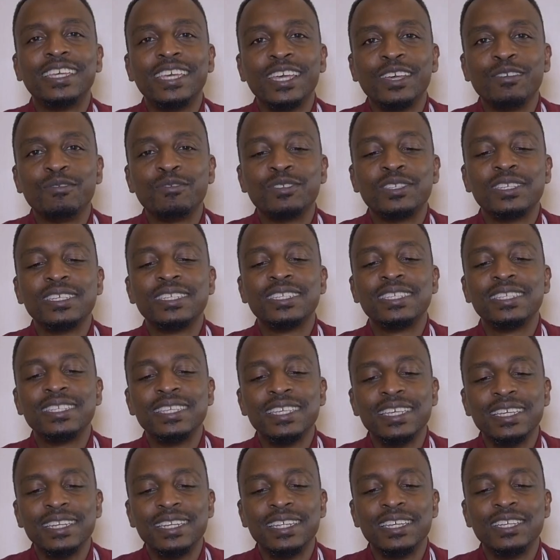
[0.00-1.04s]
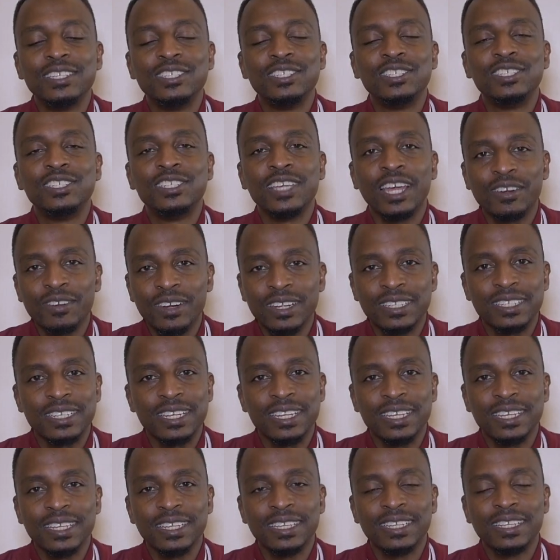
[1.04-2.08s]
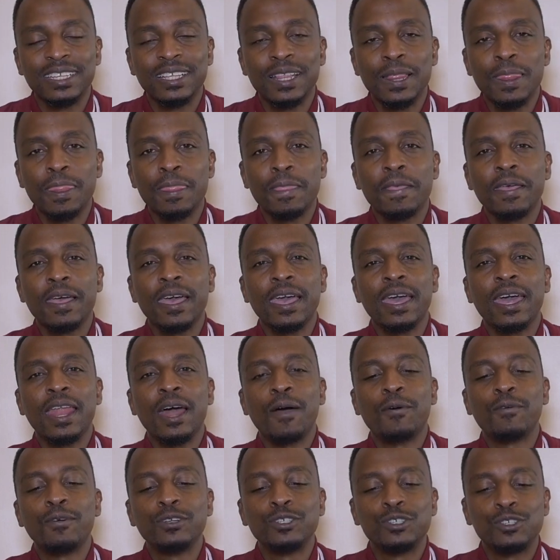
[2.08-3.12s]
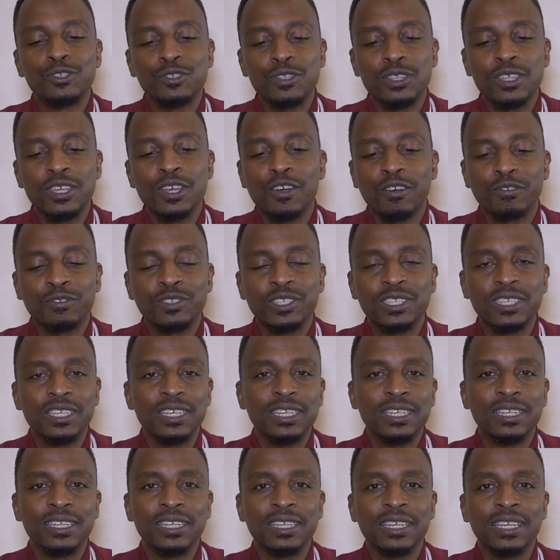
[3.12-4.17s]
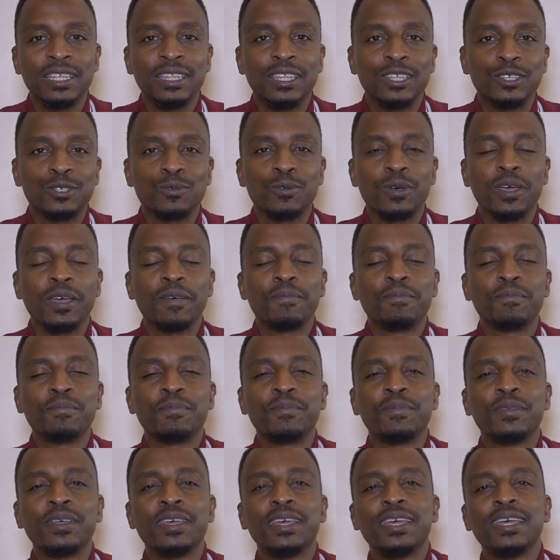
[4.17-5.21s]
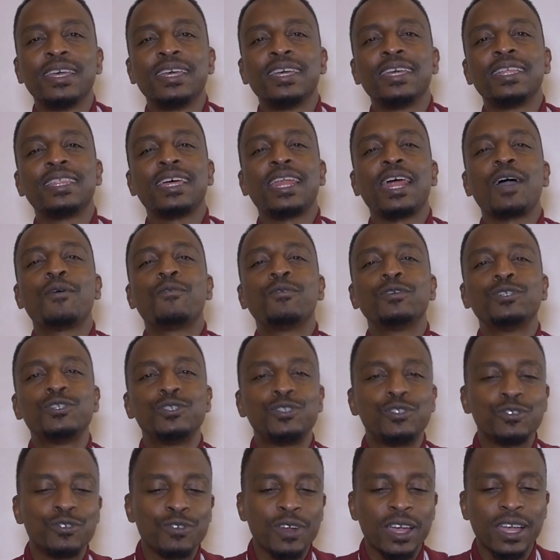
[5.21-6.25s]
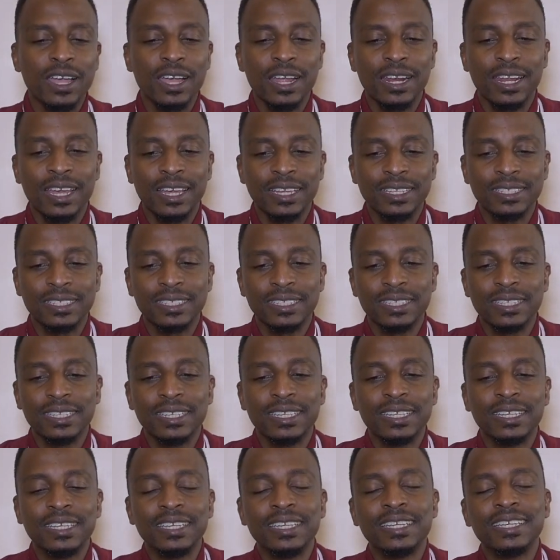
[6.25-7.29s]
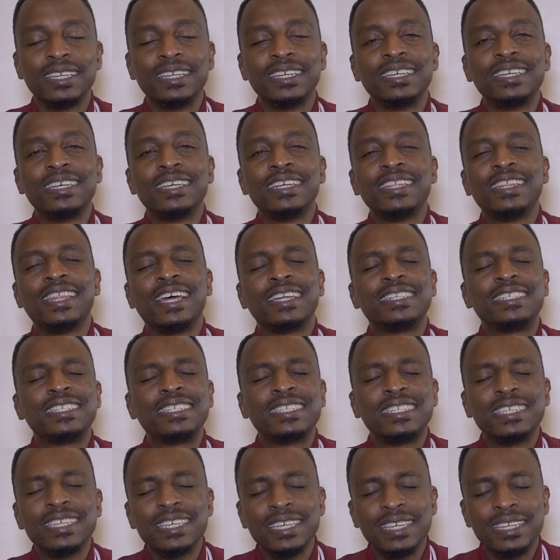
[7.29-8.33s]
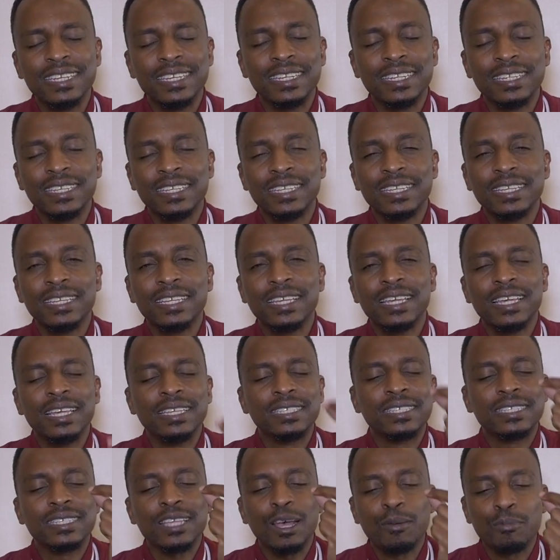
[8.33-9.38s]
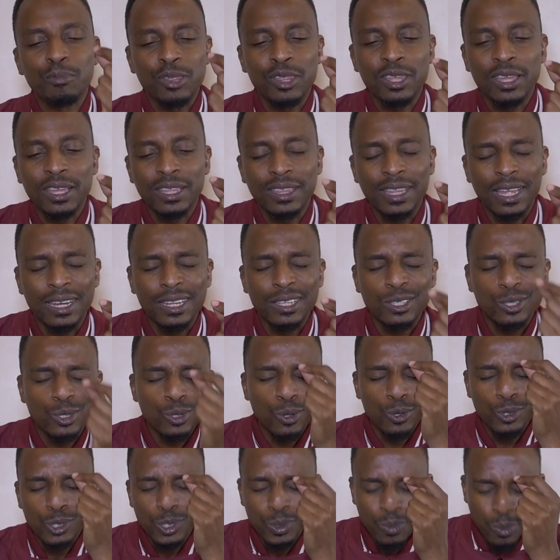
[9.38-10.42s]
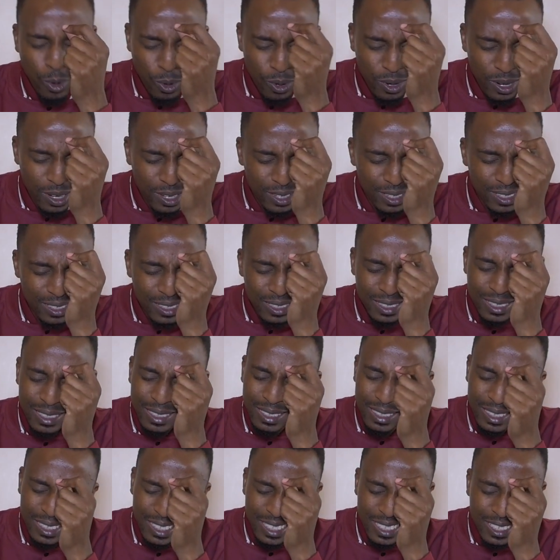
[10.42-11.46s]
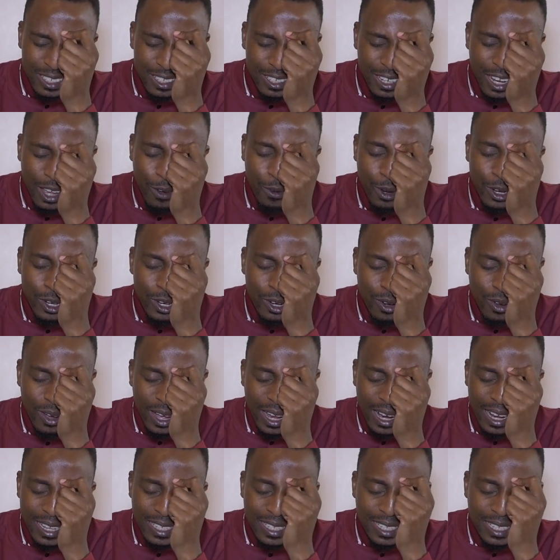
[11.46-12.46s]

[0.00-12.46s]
gives seed generously. And I want you to think of seed in this way that I want you to recognize that seed is something that is so small. Like when you look at a